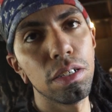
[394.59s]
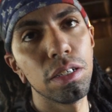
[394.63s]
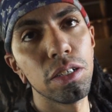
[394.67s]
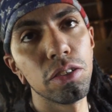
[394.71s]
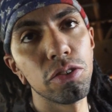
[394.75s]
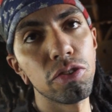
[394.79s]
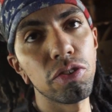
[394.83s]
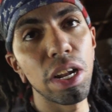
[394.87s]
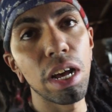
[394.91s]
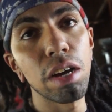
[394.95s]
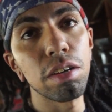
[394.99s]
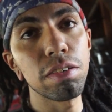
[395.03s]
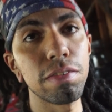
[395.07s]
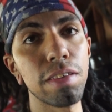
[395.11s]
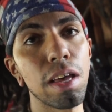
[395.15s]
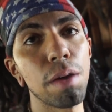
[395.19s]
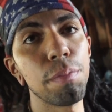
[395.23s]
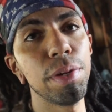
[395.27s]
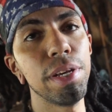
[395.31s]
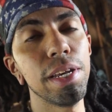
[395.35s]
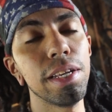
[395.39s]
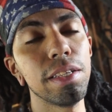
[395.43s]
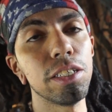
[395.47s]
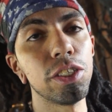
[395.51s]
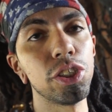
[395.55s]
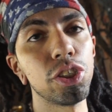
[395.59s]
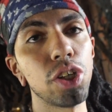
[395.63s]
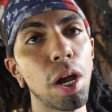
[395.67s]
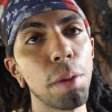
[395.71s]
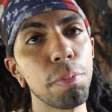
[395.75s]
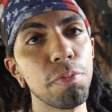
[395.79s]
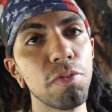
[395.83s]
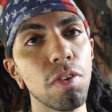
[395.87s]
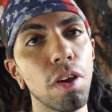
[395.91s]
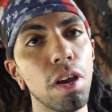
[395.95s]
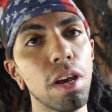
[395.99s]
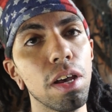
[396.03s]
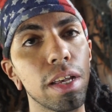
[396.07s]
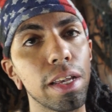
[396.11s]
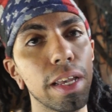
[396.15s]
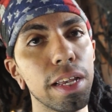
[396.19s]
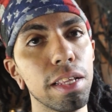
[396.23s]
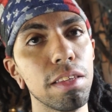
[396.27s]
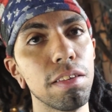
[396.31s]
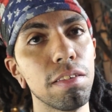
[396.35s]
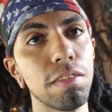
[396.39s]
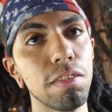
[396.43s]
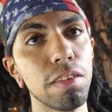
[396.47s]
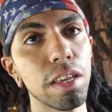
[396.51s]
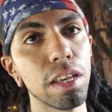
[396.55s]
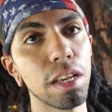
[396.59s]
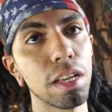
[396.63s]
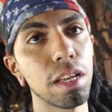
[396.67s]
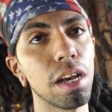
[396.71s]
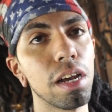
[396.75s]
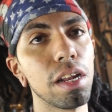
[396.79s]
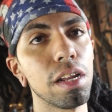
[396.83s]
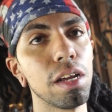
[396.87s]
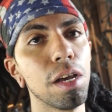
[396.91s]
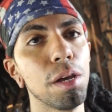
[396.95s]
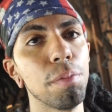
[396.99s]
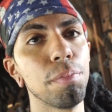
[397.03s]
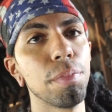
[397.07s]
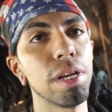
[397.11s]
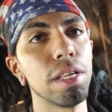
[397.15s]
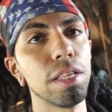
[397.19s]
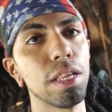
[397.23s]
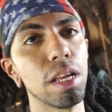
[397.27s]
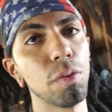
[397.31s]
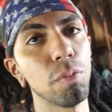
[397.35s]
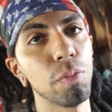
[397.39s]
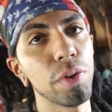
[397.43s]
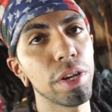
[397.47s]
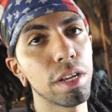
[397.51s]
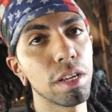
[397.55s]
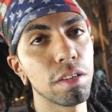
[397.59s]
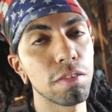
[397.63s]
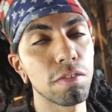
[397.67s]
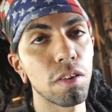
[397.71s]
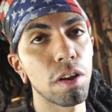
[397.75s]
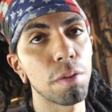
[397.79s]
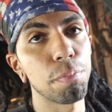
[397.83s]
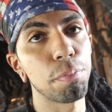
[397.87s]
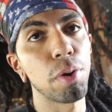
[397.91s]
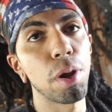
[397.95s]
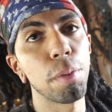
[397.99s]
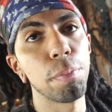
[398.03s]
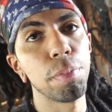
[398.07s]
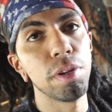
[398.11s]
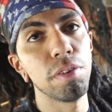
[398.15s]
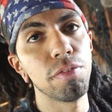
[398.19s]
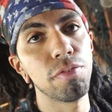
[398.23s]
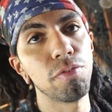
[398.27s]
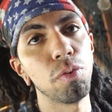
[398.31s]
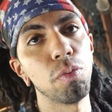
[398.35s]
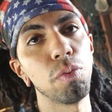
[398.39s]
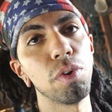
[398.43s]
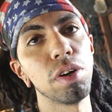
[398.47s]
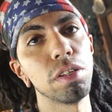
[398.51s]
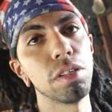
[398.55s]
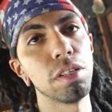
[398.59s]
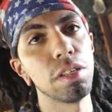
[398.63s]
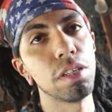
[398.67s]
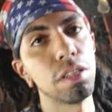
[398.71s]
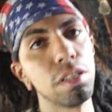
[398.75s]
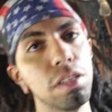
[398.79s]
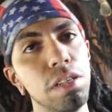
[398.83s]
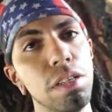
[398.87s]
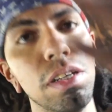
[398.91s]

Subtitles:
So now it's time to hit the chop saw, get this thing cut up, and then we can start prepping it for welding.